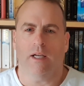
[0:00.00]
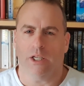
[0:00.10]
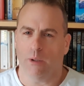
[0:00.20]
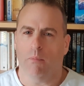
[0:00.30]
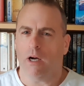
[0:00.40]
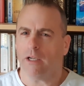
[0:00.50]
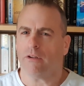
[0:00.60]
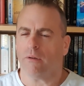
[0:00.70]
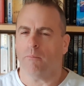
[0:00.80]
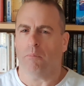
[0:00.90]
You might
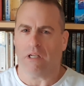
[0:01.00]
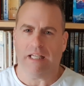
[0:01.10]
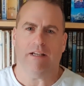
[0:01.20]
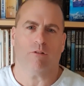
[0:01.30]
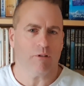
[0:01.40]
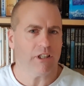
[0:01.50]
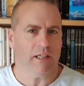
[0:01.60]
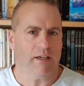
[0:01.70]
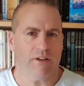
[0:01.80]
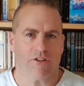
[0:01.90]
believe
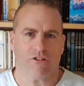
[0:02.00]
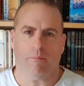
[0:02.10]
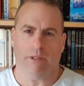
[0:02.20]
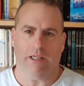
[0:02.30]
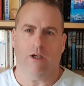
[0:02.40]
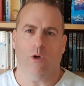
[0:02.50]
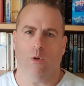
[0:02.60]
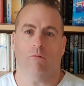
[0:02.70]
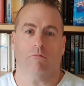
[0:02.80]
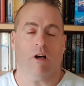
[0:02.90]
originally that somebody
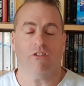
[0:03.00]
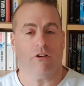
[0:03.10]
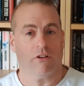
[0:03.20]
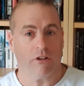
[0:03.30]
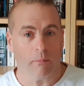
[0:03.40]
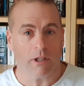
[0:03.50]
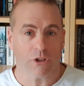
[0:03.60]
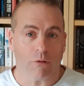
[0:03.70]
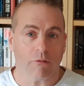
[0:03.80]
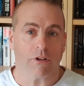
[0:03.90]
who writes in a similar
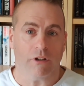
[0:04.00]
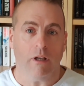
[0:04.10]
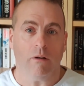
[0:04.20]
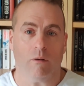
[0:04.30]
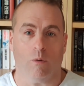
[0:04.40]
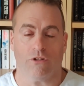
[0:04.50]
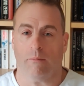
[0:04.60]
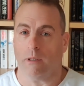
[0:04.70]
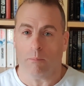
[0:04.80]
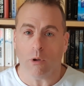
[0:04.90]
genre to you or
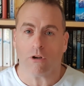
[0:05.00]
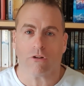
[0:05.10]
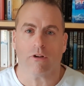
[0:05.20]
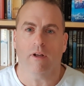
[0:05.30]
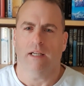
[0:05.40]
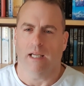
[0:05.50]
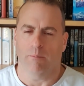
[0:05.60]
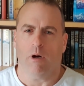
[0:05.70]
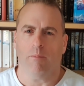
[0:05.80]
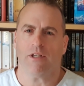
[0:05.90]
similar books. It
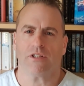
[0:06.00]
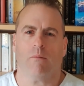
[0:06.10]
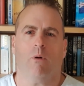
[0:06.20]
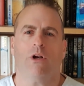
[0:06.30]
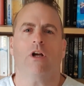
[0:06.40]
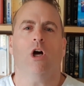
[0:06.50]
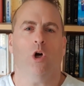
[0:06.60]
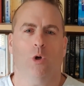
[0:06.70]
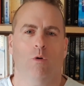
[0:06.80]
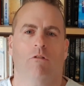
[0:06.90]
might be someone
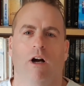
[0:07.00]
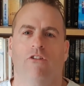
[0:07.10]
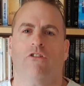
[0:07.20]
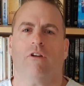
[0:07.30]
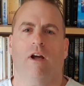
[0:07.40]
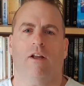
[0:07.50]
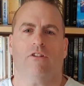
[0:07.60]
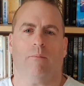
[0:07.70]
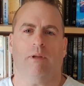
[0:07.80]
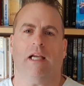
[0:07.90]
who writes
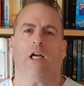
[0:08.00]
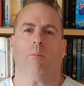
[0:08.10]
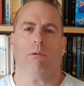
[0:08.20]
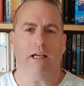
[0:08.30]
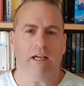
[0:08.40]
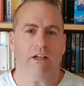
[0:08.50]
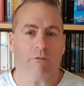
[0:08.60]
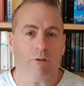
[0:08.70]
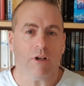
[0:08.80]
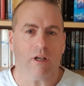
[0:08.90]
something completely
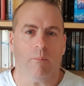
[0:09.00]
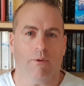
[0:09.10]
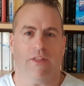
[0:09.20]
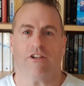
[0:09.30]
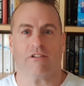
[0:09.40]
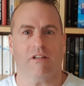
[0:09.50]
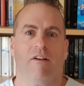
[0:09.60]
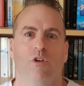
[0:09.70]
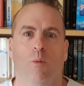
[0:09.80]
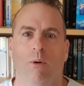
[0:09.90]
different, but they just
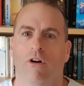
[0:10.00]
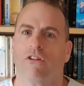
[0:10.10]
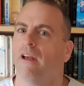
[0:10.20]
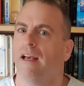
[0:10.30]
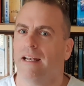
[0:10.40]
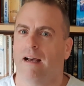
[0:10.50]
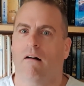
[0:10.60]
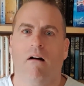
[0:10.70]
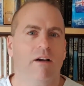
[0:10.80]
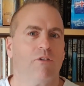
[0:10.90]
love your books. Now,
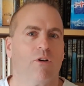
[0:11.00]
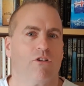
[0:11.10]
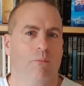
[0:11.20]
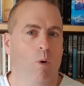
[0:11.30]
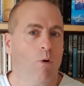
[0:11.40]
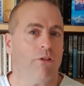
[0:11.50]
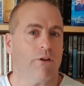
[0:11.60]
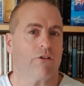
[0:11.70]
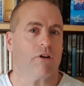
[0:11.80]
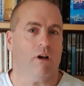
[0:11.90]
I've got some
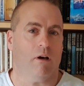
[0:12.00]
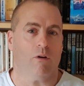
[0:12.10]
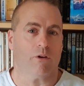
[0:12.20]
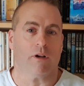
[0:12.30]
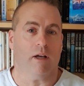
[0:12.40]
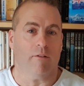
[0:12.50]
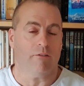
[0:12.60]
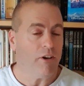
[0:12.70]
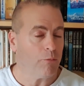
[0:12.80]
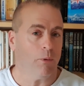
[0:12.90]
authors on
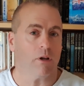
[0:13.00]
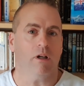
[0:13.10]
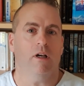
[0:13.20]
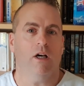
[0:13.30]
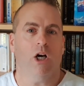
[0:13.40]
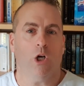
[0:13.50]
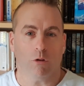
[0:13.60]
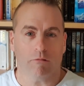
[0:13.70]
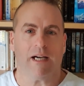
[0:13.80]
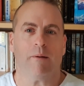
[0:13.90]
Facebook who
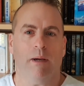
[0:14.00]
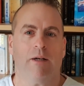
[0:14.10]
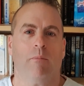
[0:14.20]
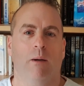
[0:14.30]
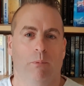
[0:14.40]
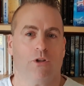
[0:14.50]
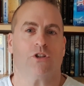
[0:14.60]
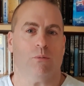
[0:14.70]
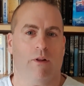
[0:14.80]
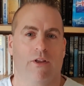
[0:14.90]
recommend my books
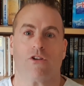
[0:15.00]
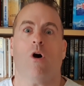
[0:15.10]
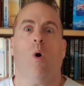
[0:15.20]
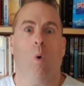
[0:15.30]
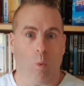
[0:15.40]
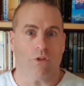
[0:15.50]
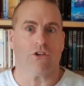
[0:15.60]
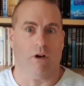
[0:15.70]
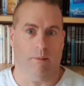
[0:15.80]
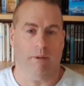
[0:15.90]
to others all the
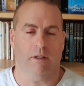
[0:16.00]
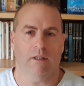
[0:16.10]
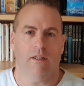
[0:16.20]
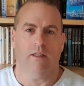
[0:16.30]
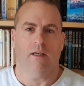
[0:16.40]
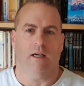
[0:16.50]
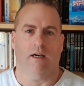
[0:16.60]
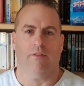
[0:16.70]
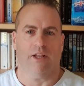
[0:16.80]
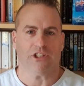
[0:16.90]
time.
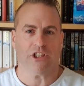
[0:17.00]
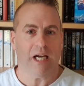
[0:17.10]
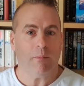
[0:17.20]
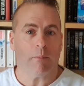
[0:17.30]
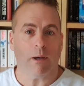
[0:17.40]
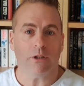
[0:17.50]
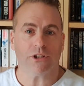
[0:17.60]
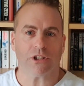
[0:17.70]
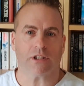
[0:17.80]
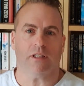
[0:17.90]
They share my
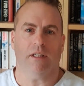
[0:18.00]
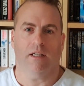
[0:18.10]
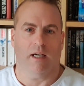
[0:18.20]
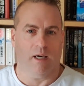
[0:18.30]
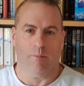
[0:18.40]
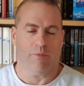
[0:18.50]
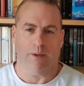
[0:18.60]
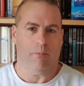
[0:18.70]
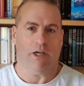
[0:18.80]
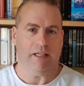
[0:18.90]
posts. They
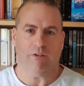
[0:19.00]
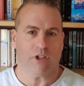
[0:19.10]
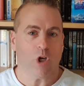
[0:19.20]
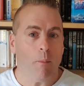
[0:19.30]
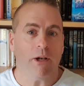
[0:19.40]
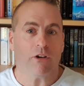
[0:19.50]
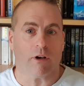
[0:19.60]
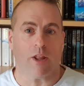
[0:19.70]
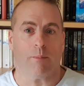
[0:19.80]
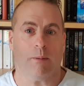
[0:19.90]
might even comment on
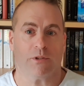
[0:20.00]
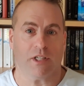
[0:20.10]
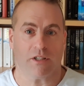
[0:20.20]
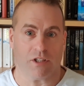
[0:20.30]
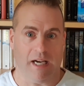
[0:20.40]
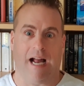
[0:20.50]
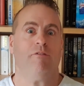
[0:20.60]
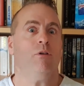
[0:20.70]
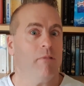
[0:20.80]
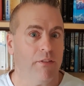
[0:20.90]
other people's things to say, have
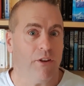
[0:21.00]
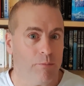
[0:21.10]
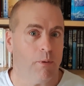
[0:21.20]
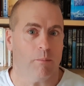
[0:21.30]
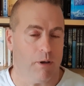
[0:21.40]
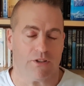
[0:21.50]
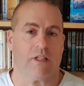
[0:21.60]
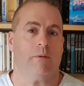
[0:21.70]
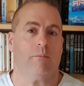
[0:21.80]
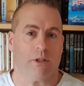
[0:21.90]
you read this book by
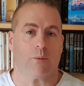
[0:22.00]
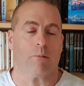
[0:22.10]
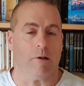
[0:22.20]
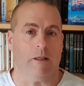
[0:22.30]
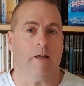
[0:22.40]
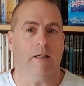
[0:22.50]
Simon Mark Pryor?